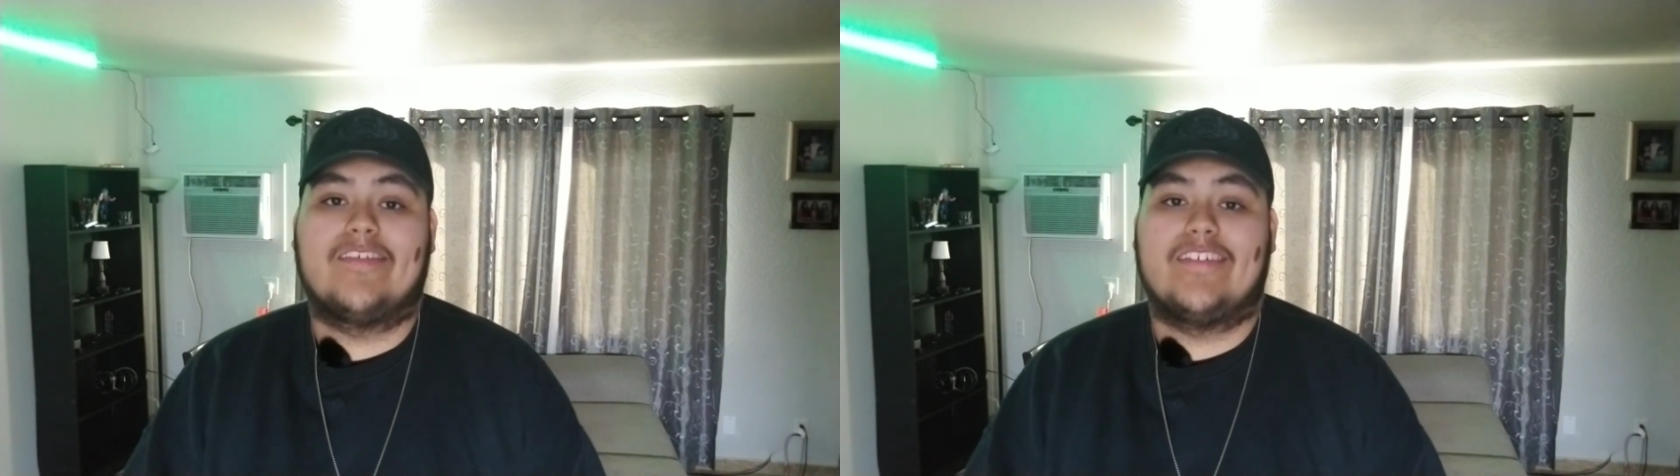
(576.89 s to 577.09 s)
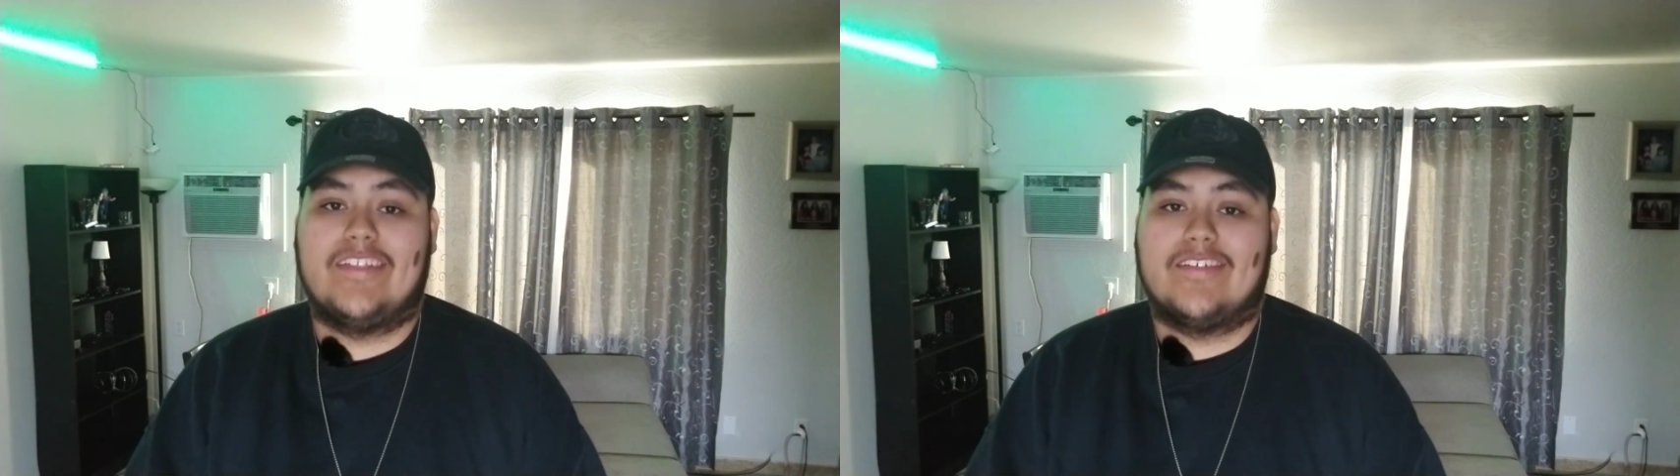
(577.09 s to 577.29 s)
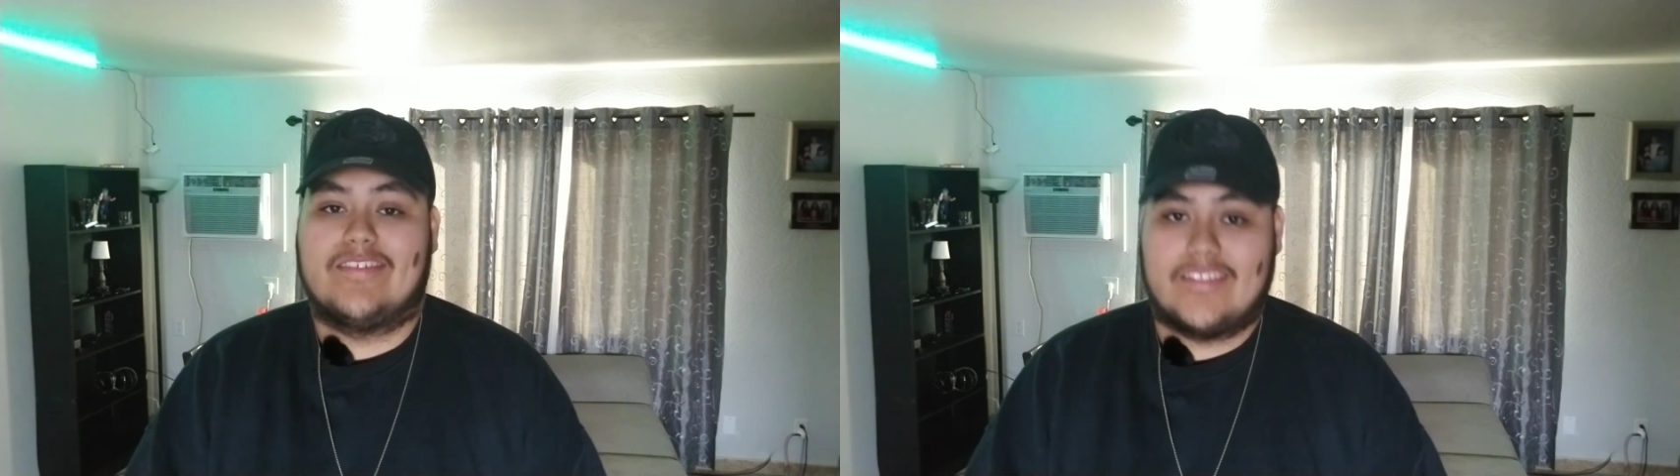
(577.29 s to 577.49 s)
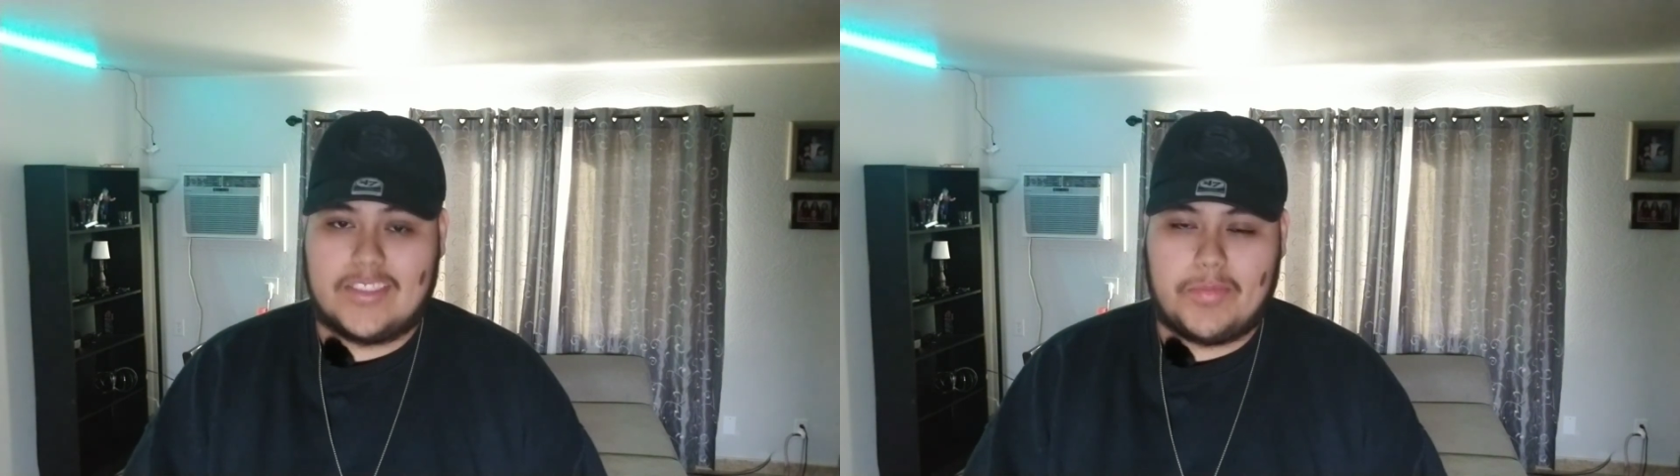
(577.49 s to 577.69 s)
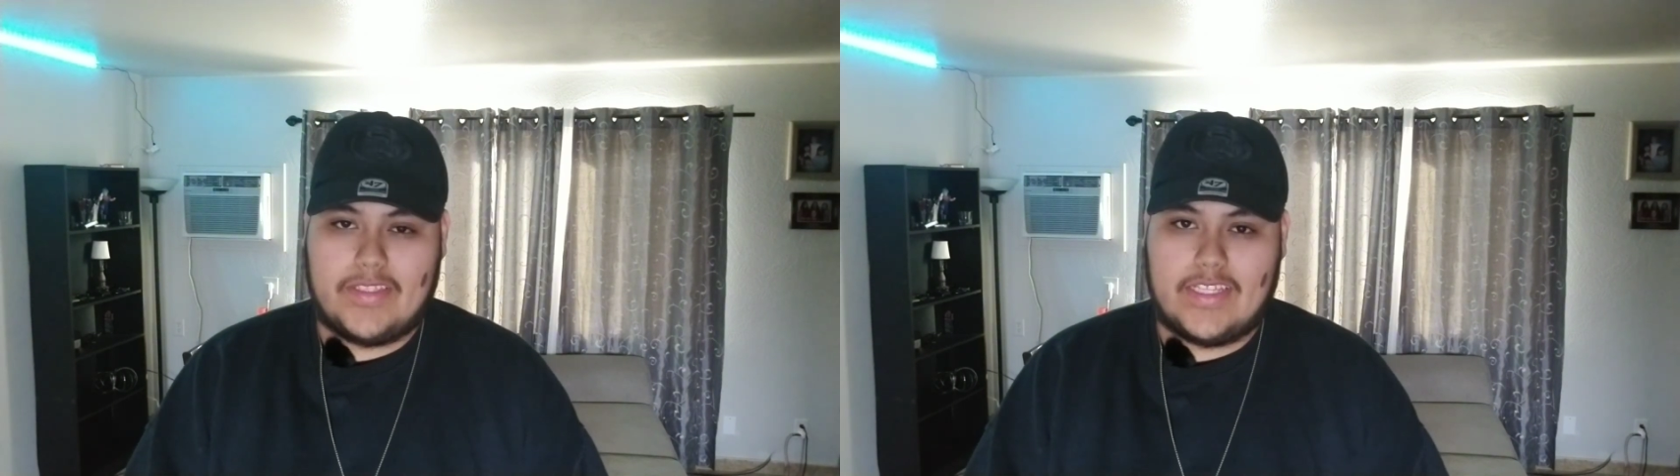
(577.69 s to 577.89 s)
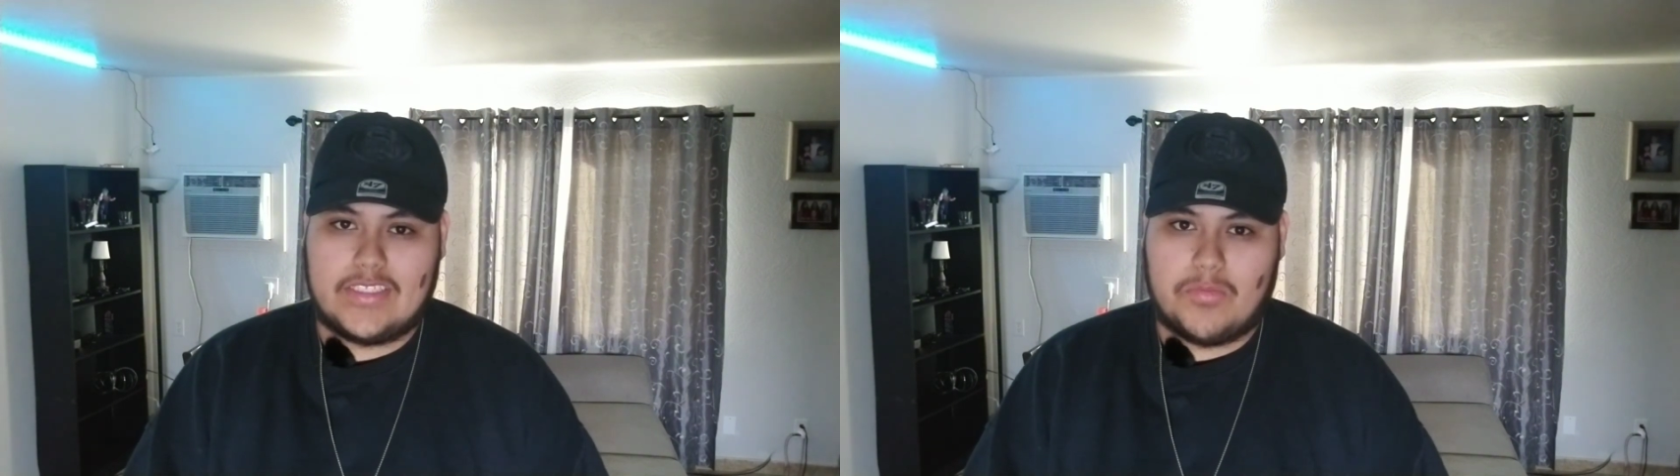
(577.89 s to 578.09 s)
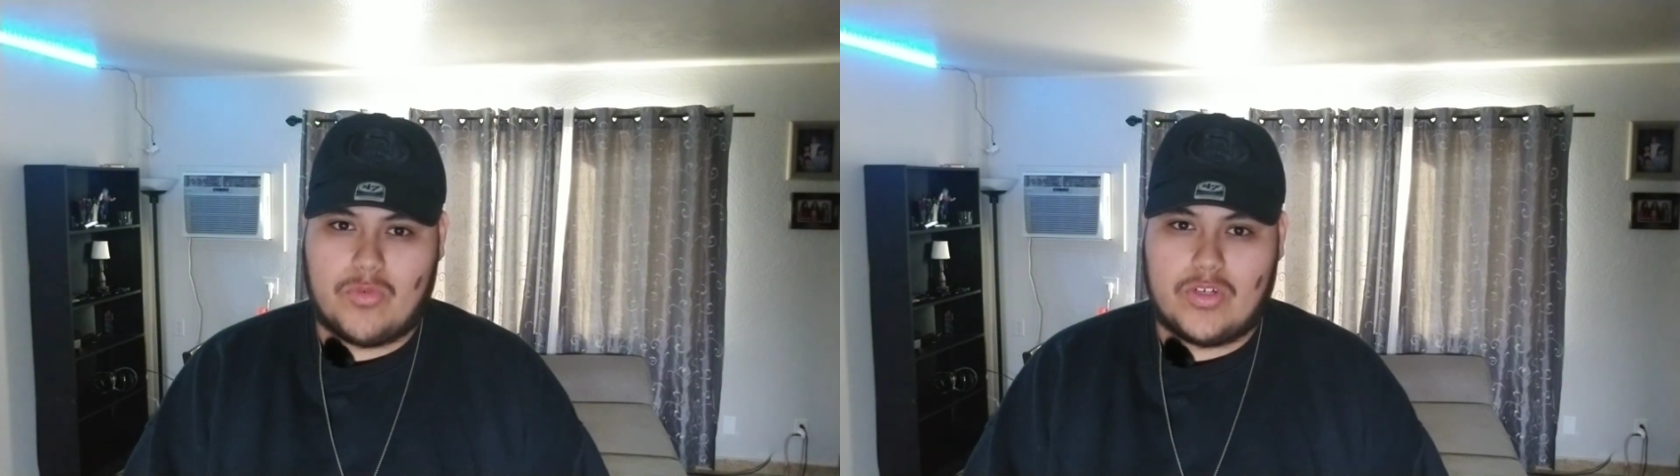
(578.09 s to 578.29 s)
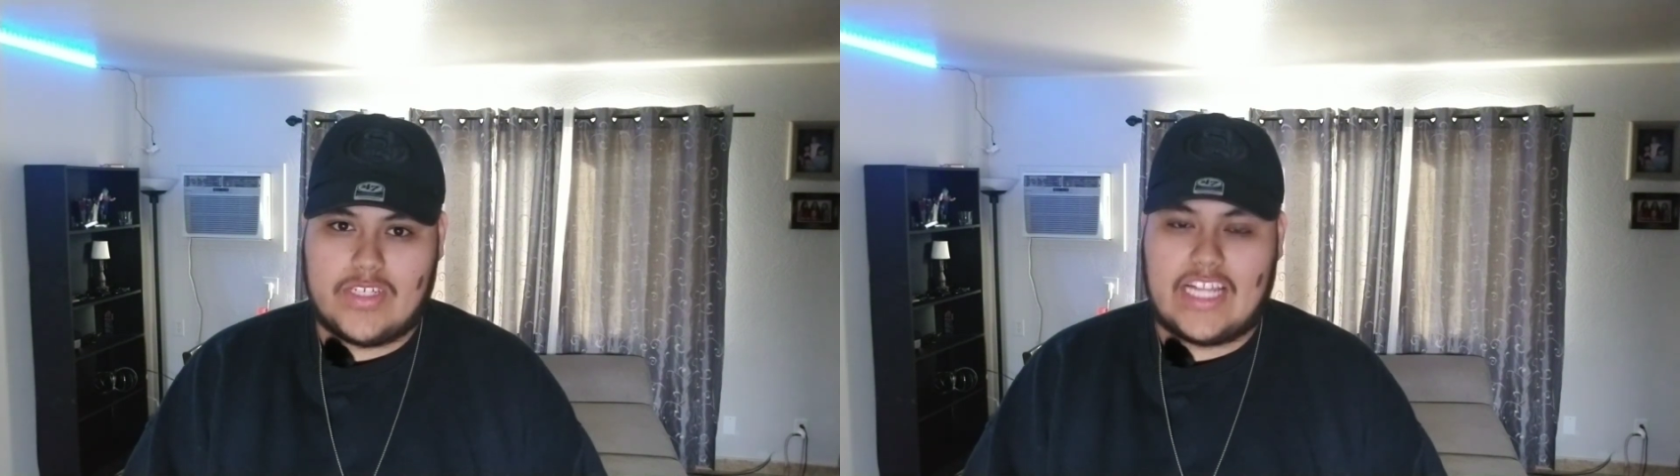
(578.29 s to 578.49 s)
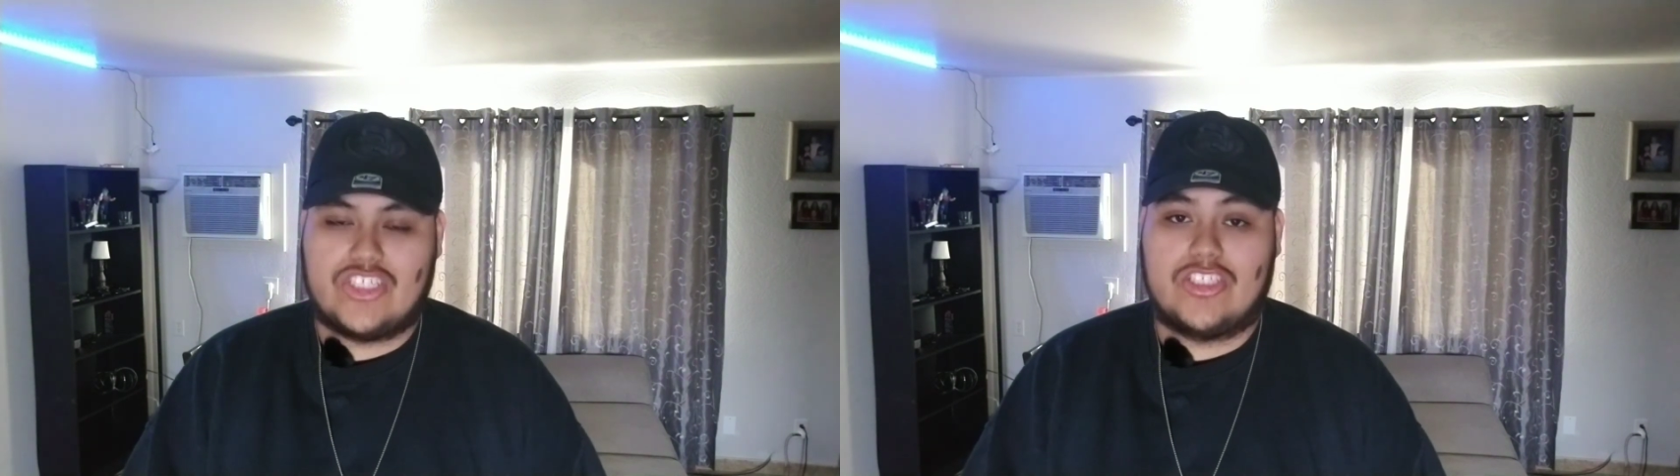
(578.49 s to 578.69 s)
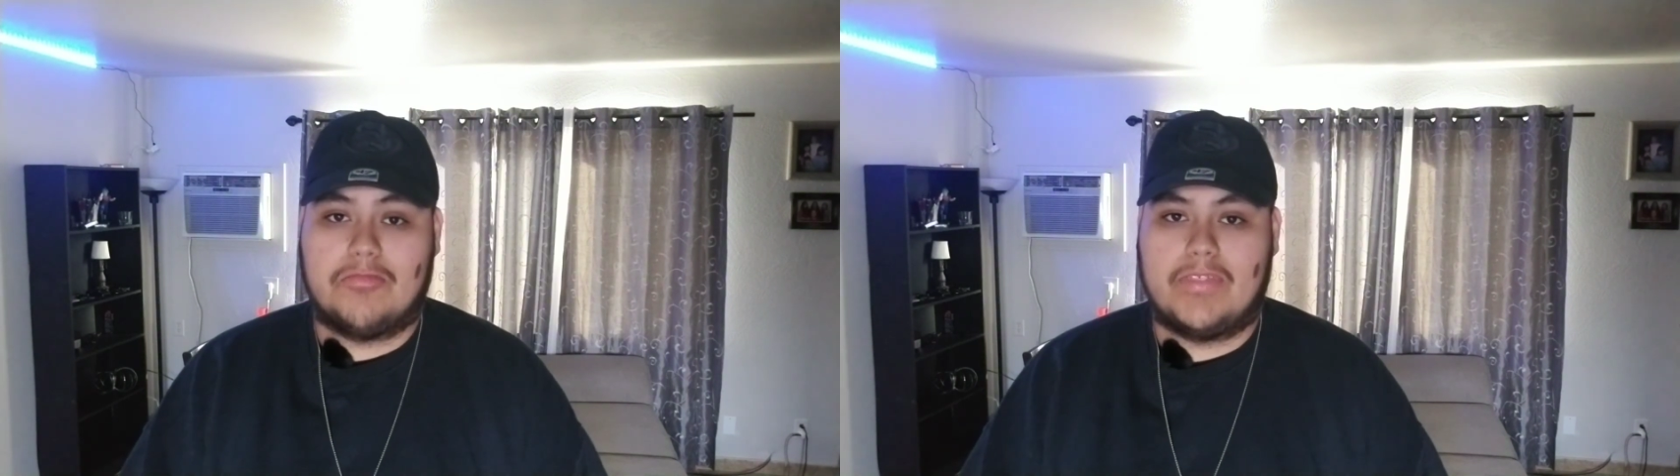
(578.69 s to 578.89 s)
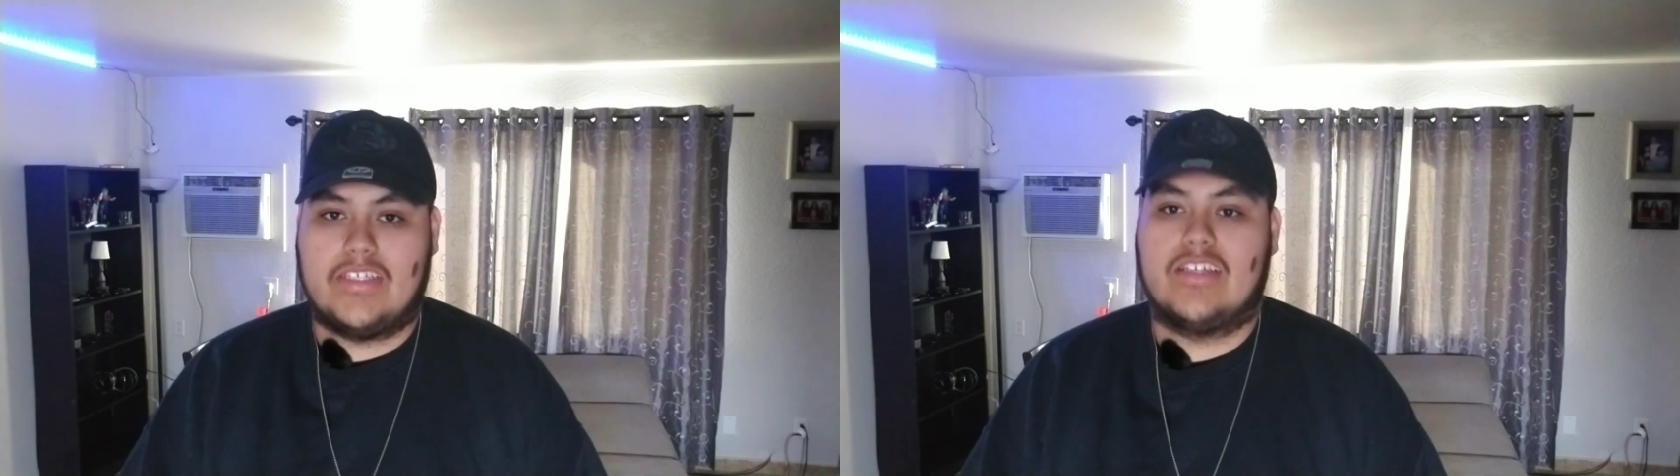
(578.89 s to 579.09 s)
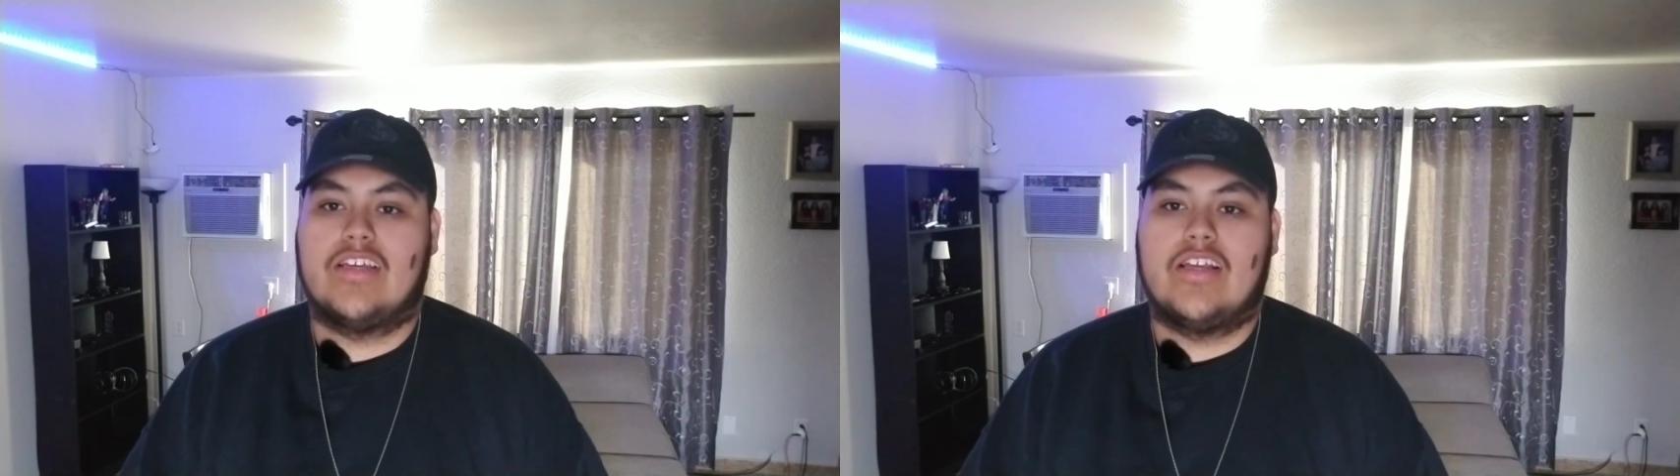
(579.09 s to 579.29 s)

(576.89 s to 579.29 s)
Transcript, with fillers: you know, something that's more attached to me.